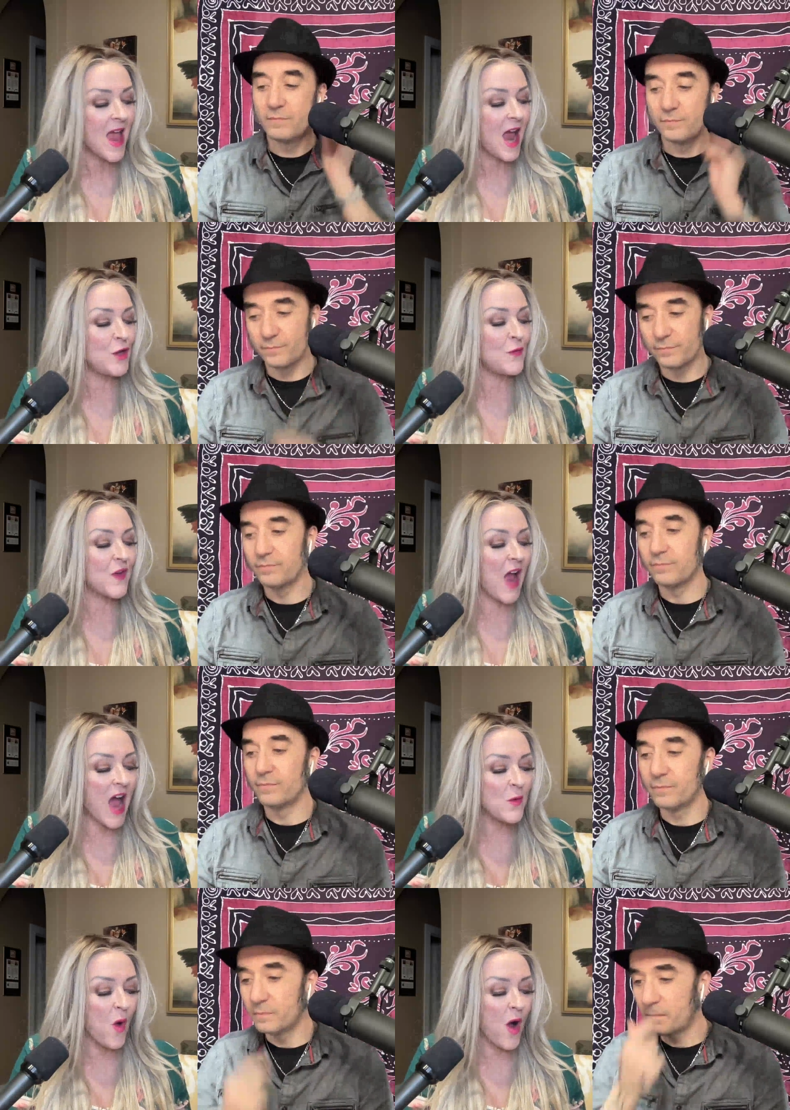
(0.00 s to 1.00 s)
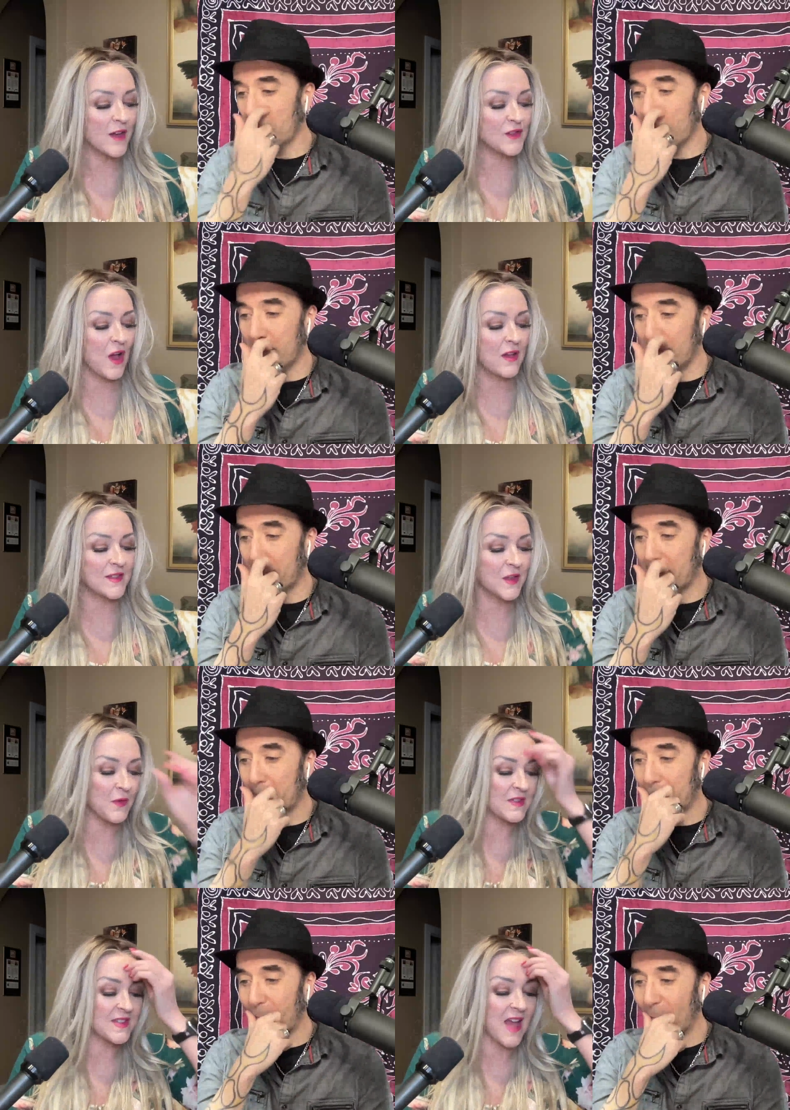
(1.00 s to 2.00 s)
Speaker 1: And you've got to watch also
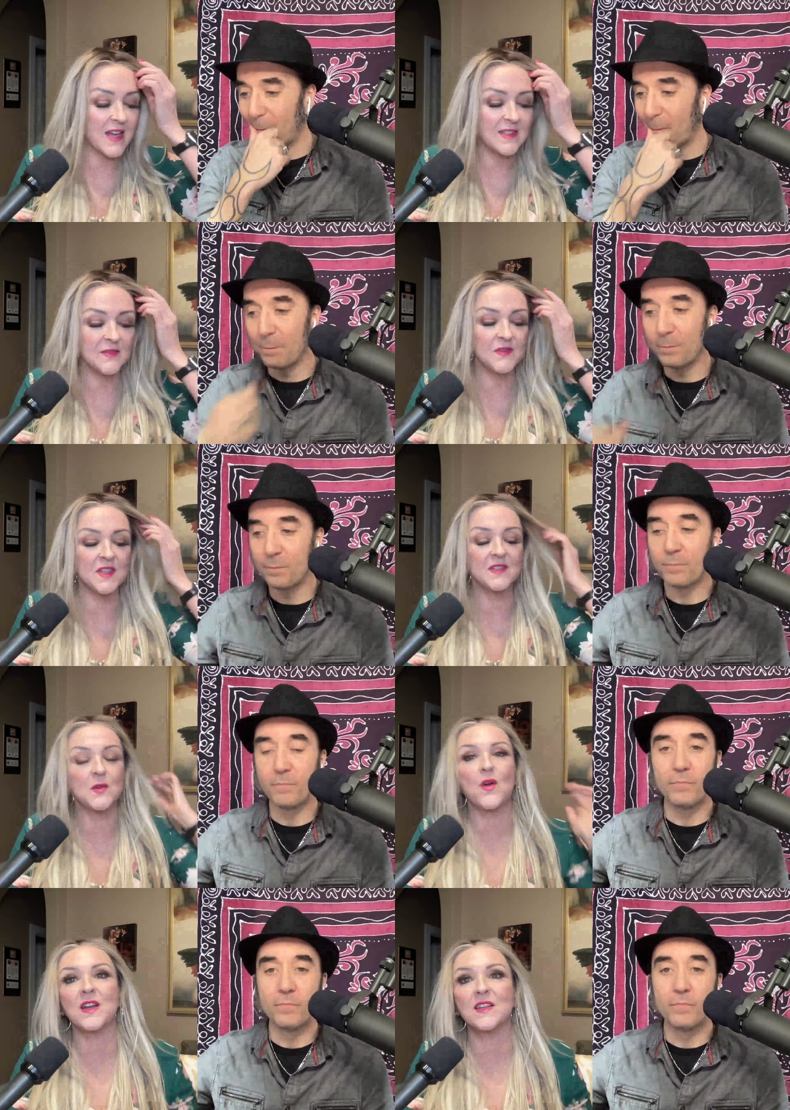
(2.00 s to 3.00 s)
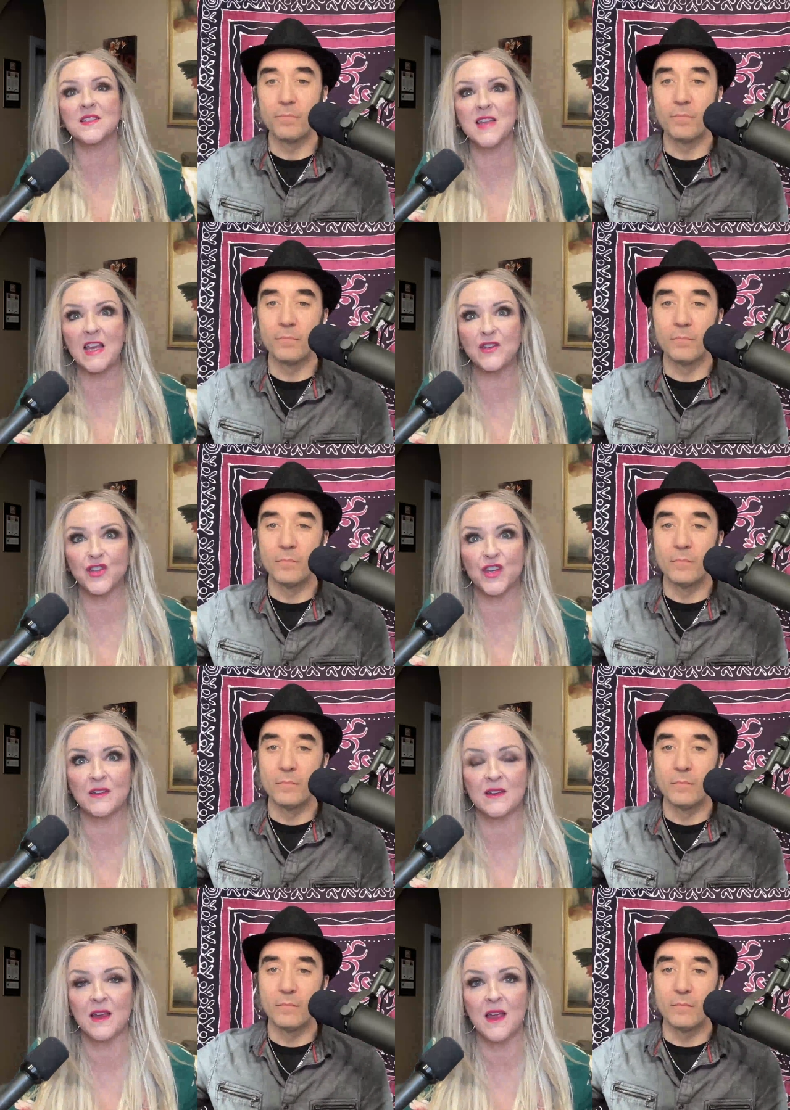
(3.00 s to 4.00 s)
for signs of disorganization.